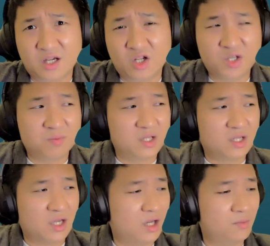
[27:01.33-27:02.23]
I lost my
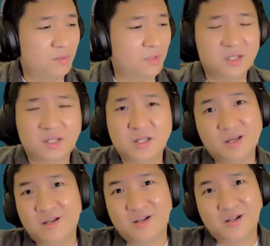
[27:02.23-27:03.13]
time, means
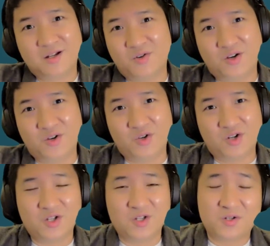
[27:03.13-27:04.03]
you're
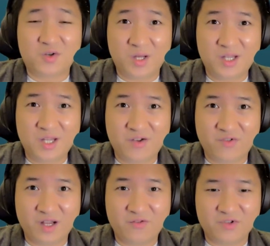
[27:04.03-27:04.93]
not creating
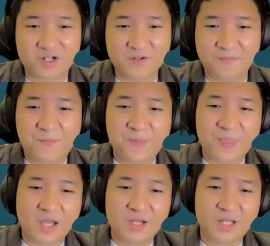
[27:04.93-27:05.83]
value for them.
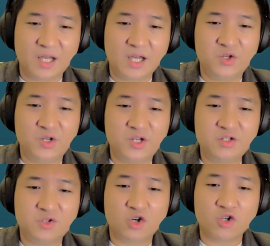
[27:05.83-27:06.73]
Then you need
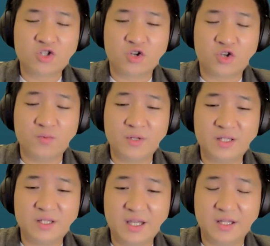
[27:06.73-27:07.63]
to go
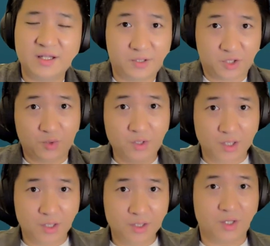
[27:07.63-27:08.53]
documenting the
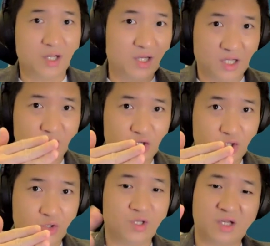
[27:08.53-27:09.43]
personas. Okay, like I show
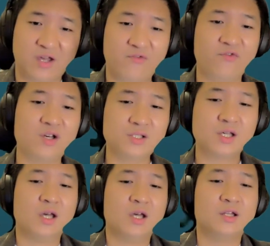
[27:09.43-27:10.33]
you the canvas.
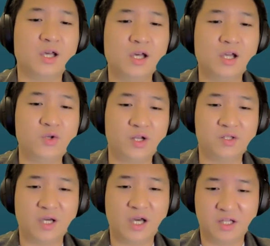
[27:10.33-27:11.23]
Then you need
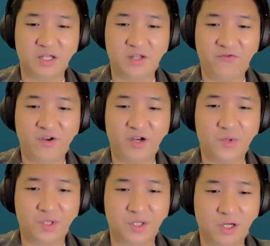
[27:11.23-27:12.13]
to identify the
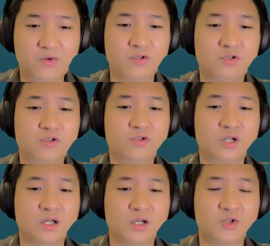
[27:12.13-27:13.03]
scenario.
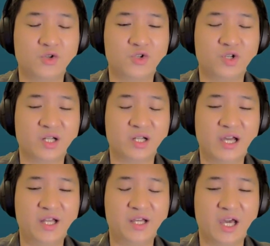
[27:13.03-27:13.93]
You need to
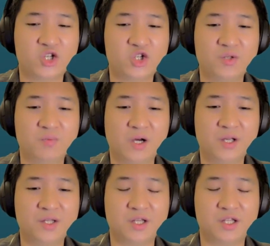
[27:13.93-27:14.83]
align the actions,
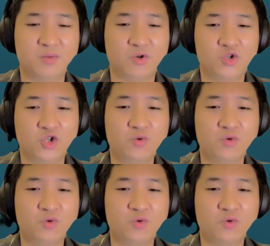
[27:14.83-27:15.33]
mindset, and emotion.